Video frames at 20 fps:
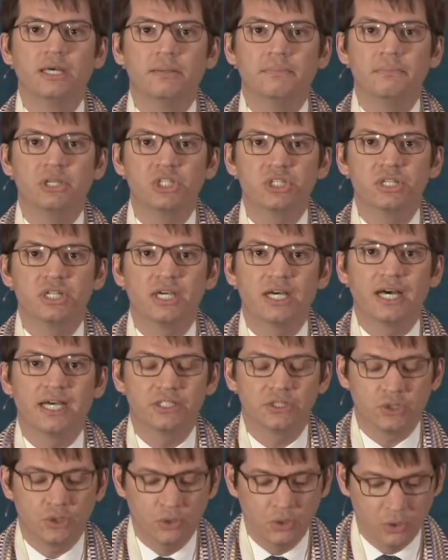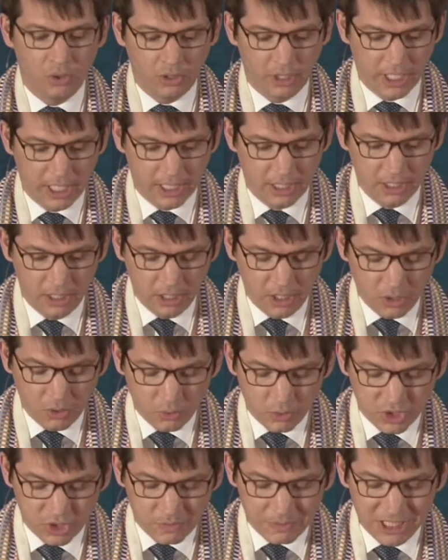Mishnah HaTorah,
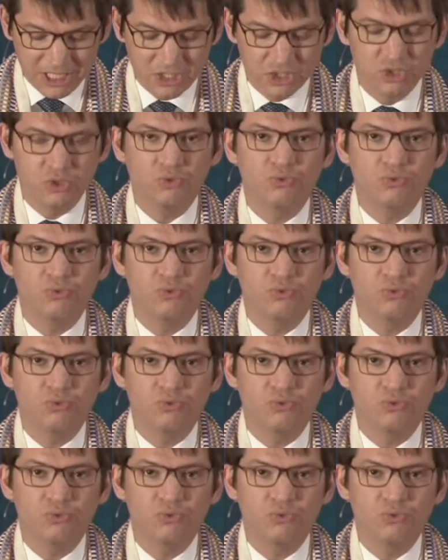which means